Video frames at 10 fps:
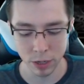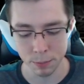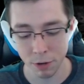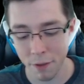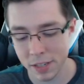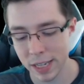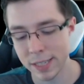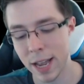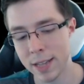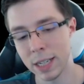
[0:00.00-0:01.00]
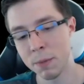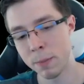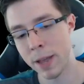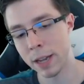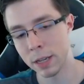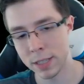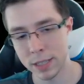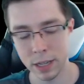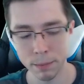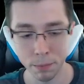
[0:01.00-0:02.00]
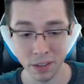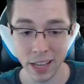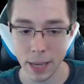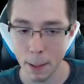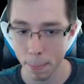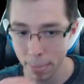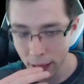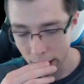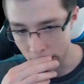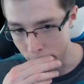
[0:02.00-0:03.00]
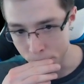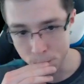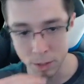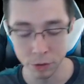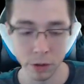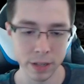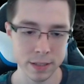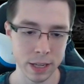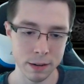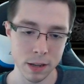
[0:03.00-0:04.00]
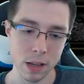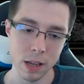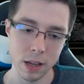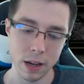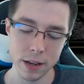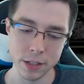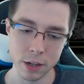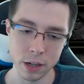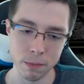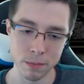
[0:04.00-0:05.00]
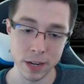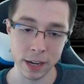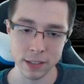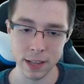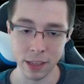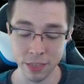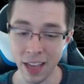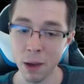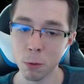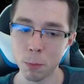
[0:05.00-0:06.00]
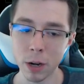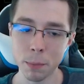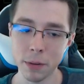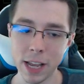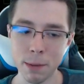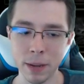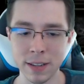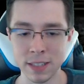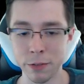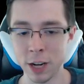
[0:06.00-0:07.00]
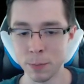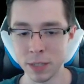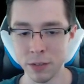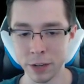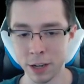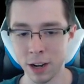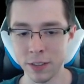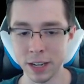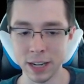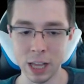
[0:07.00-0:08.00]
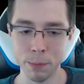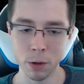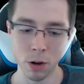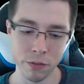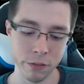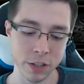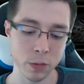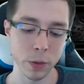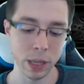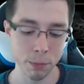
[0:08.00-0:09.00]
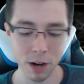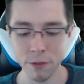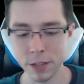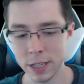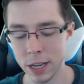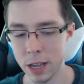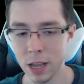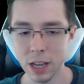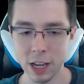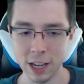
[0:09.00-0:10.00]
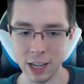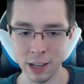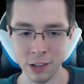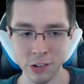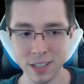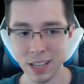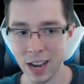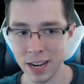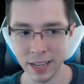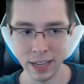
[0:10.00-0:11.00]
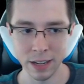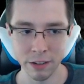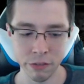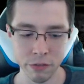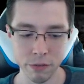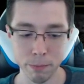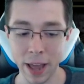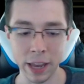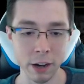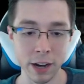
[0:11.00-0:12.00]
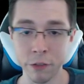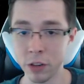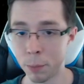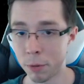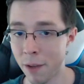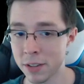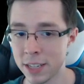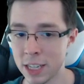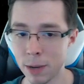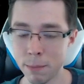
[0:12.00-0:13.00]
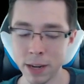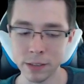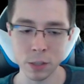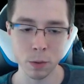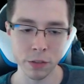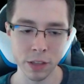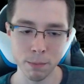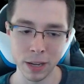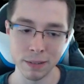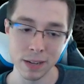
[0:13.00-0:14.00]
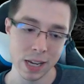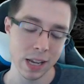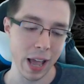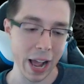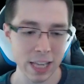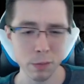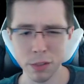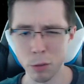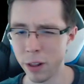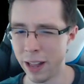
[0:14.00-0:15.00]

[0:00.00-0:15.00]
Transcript: Prophecy Assassin comes back into seeing play, you'll notice that certain decks like that will want to play it because it's a very specific card that can help you off of a swingy Prophecy. Just the idea of packing your deck full of Prophecies might make this worth it, but as with Loyal